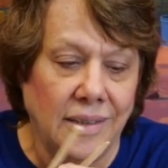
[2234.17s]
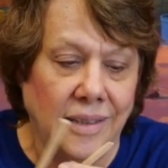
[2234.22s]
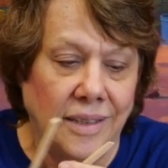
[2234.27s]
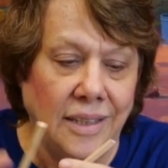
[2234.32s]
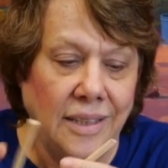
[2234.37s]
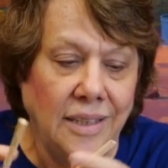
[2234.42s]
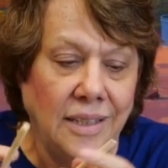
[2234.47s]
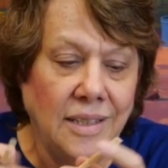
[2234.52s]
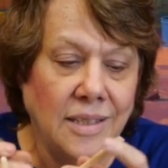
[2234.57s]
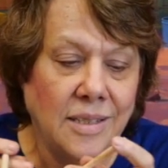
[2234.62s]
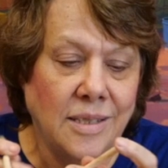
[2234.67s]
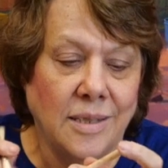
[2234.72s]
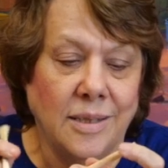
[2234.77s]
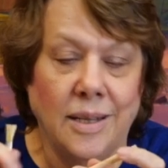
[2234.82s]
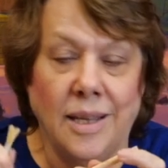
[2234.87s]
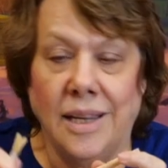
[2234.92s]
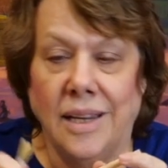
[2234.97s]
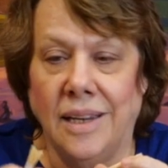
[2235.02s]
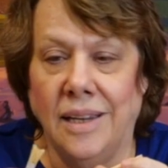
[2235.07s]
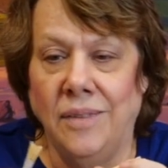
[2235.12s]
and it's
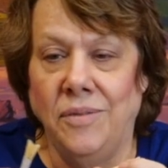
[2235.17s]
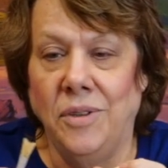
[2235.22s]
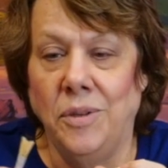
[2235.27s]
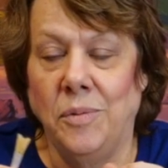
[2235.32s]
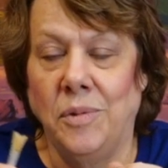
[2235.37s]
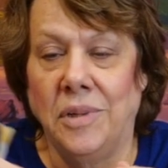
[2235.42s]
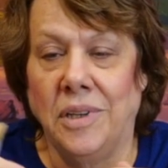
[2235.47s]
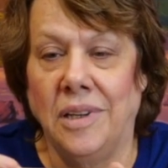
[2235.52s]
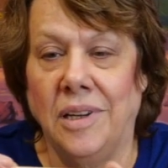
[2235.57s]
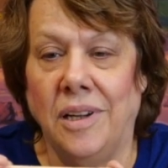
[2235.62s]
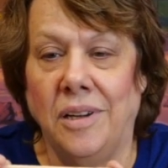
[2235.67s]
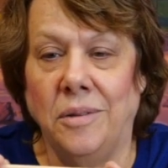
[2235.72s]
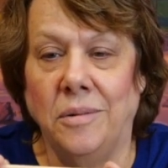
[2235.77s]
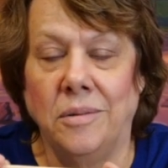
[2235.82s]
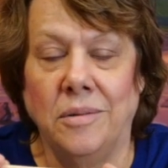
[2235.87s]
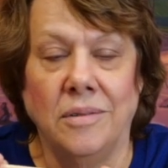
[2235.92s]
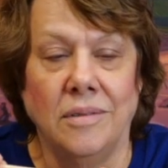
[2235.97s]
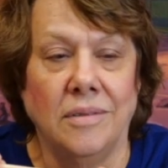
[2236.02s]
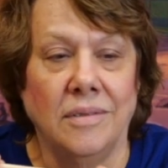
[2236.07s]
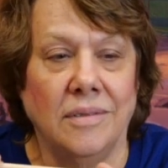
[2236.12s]
like if you want to go
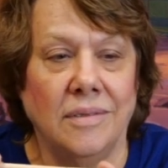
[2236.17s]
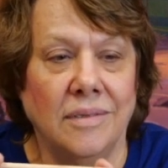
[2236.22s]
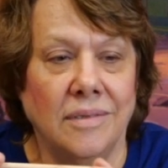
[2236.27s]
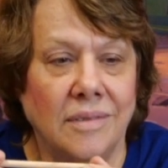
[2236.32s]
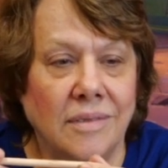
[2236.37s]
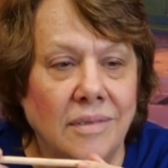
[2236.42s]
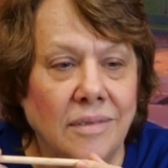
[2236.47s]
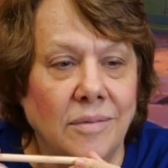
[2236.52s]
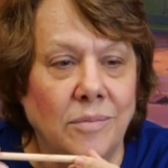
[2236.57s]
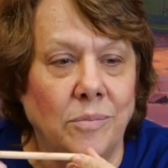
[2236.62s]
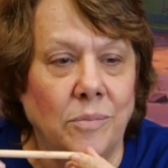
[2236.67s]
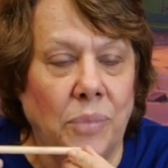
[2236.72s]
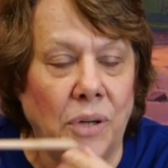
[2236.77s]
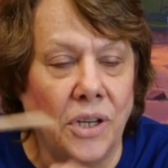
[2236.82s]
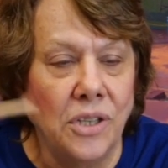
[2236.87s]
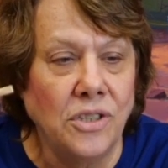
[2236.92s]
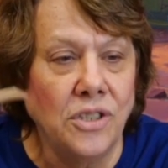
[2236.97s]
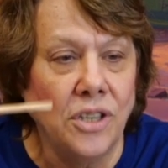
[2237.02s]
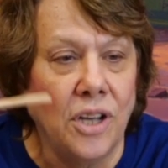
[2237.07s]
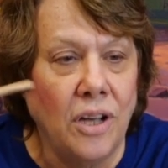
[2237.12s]

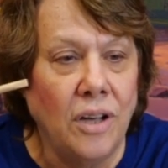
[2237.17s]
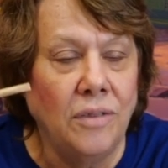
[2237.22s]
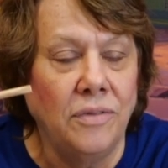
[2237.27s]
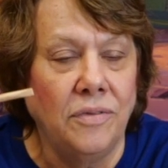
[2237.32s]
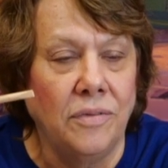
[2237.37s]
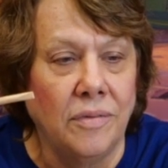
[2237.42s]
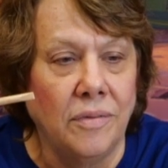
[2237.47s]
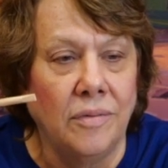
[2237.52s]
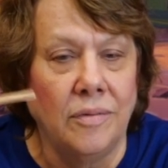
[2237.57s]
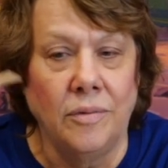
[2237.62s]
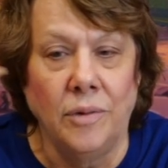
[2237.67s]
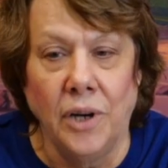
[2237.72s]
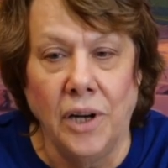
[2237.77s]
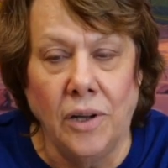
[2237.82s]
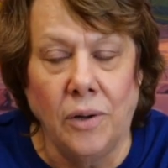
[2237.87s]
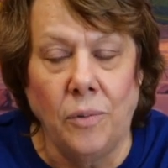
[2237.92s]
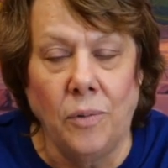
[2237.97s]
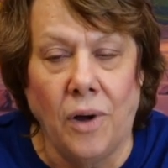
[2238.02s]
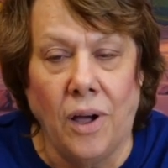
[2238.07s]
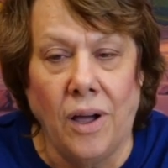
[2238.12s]
brush off
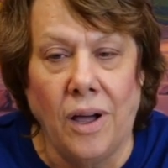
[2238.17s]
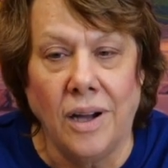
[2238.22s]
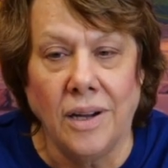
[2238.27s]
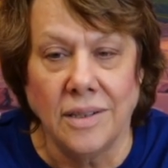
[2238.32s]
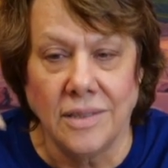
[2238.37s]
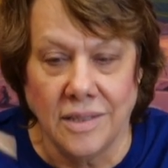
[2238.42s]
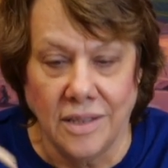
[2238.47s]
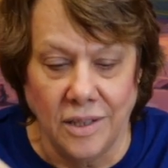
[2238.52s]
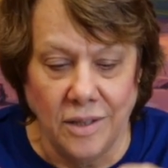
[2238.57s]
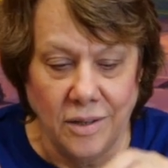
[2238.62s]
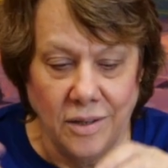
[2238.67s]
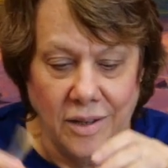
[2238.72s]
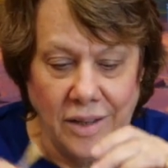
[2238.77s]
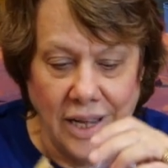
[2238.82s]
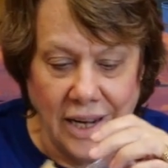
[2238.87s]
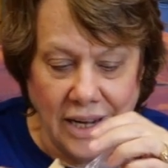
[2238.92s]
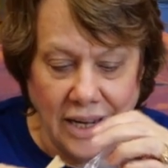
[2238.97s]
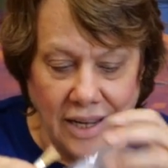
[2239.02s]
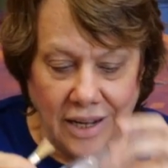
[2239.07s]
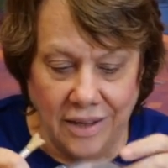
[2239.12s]
real rocks and
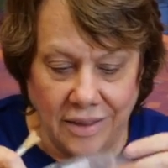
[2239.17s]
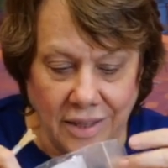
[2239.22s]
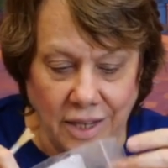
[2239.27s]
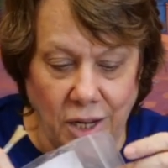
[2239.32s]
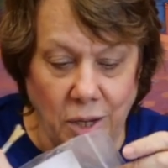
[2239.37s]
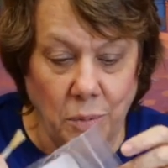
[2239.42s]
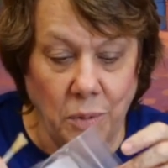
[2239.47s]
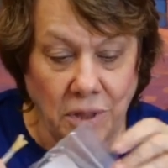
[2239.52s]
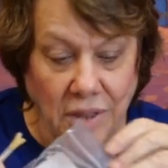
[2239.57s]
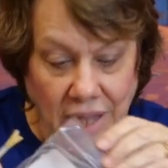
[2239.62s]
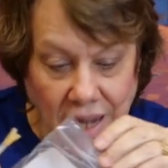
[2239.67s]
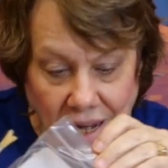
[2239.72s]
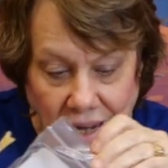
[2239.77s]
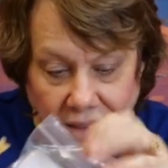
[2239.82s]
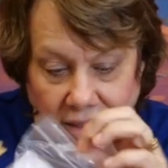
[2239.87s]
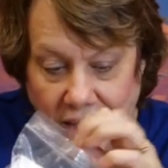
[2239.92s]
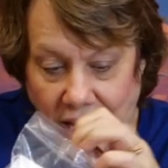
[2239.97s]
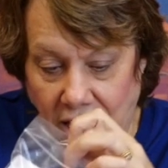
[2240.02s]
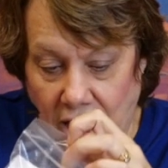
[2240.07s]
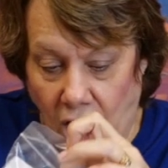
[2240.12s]
that kind of thing, but
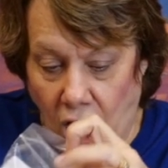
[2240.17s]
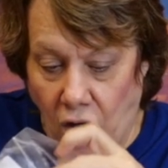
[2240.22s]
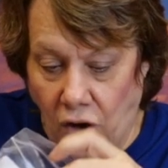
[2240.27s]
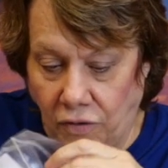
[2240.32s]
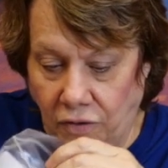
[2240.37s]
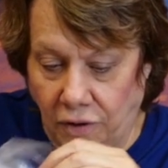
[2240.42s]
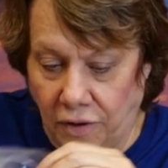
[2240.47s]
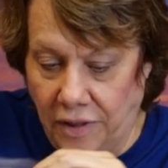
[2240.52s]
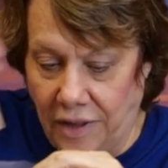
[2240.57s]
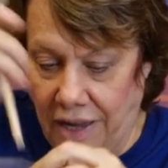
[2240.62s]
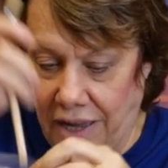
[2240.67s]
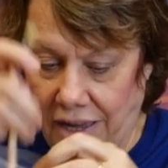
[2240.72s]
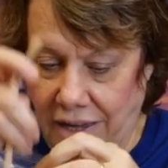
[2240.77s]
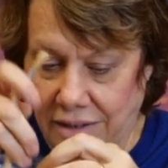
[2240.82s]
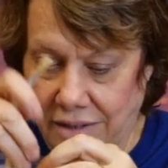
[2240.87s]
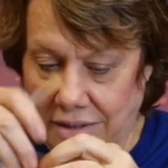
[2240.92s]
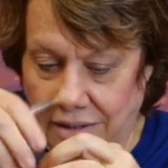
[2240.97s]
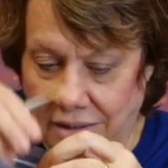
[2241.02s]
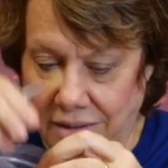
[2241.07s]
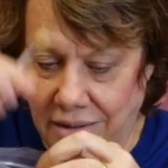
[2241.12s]
they offer
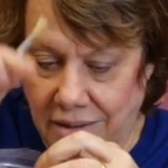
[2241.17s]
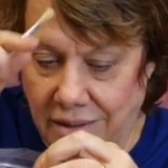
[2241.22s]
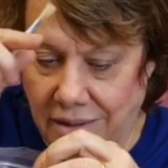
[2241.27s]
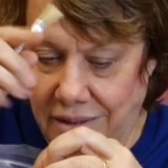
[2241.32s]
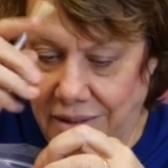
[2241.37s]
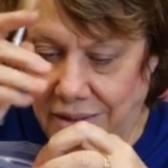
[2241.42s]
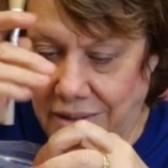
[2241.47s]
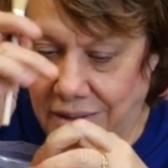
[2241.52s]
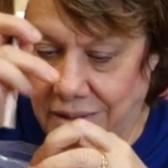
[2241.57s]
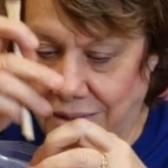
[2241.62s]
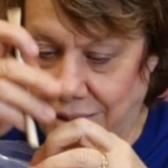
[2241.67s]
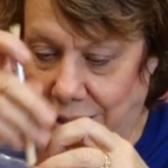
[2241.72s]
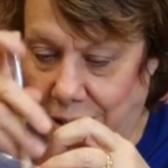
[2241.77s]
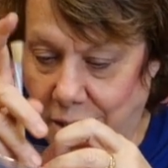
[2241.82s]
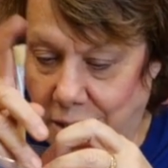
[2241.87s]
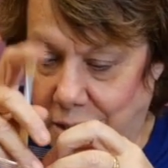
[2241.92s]
that. It's not